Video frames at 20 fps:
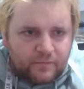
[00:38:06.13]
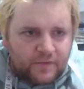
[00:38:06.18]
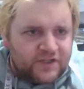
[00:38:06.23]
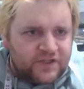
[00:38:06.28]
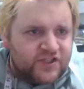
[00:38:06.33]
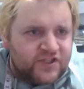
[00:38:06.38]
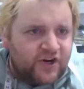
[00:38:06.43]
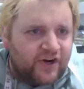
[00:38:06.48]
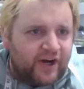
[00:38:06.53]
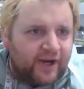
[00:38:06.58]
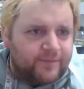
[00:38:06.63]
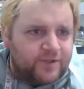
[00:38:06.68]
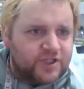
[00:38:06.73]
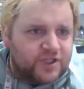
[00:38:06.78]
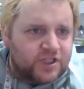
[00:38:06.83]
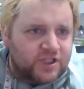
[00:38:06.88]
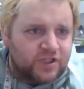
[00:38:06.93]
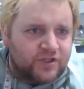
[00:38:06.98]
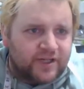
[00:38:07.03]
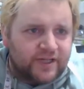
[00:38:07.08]
Sorry, I'm
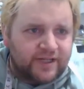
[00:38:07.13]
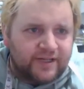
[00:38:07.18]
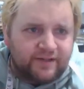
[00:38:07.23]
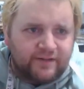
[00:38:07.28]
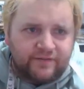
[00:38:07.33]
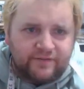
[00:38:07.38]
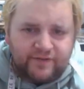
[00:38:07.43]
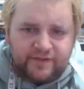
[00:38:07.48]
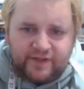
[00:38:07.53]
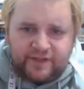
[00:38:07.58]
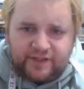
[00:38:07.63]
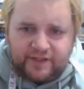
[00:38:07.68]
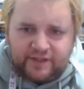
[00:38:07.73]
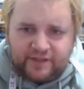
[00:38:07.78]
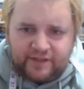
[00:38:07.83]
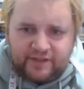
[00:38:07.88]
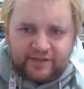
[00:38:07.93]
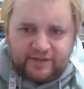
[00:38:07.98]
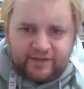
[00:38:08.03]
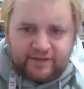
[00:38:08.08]
just looking
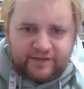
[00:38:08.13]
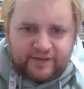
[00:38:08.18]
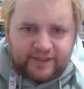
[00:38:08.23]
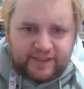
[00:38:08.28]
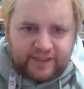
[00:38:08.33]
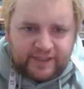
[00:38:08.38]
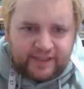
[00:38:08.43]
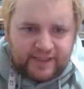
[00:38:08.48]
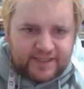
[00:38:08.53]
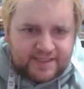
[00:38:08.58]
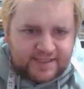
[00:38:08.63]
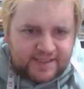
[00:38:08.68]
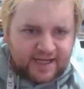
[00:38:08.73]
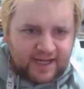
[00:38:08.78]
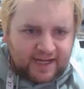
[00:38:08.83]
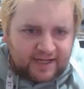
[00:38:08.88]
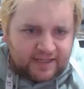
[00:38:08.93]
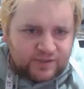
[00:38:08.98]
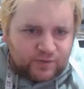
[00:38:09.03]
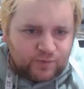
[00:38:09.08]
for the
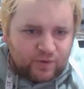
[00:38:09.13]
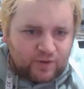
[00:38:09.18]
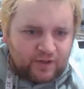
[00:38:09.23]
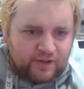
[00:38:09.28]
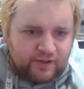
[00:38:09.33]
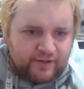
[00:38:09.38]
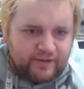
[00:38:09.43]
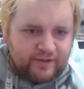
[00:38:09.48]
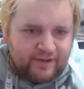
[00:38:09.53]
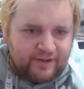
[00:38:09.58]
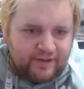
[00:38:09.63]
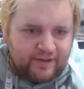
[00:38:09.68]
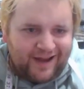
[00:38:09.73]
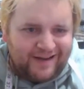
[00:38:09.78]
exact one.